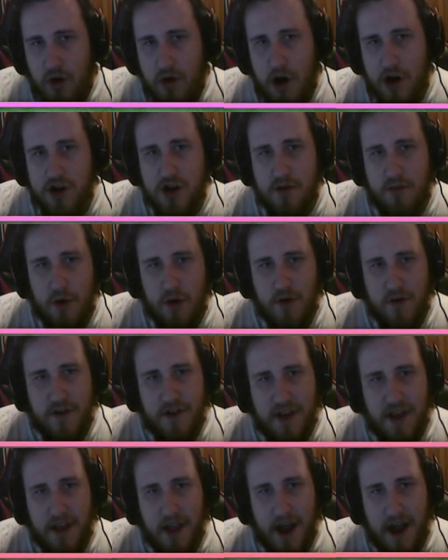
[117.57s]
Crusher
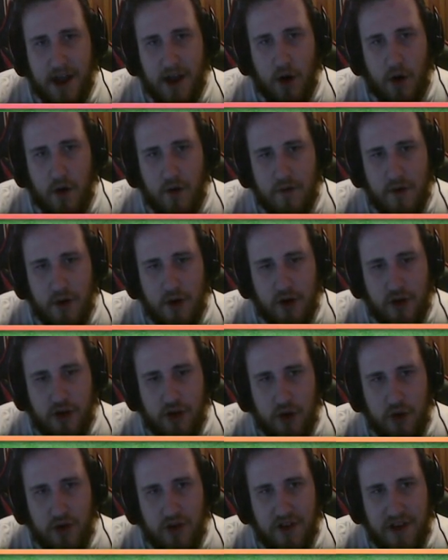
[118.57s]
moves the knight over
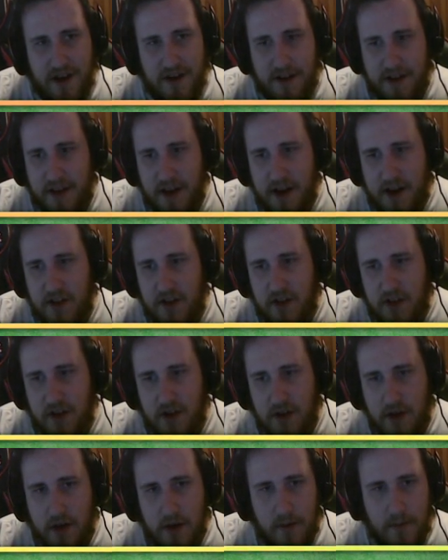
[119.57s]
to
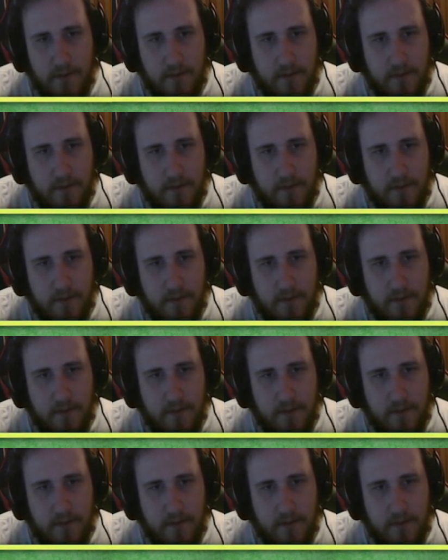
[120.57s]
c6.